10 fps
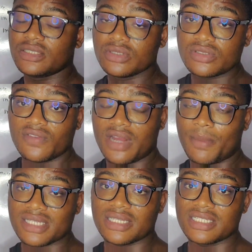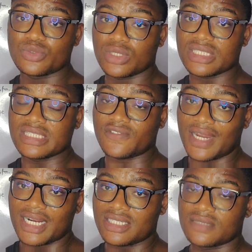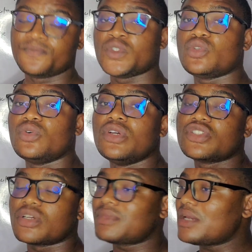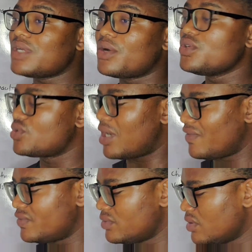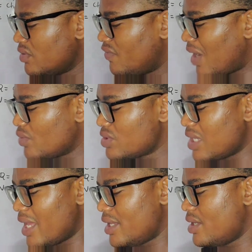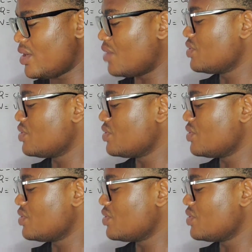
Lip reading: The unit of capacitance is what? Is farad. So sometimes you are going to have values like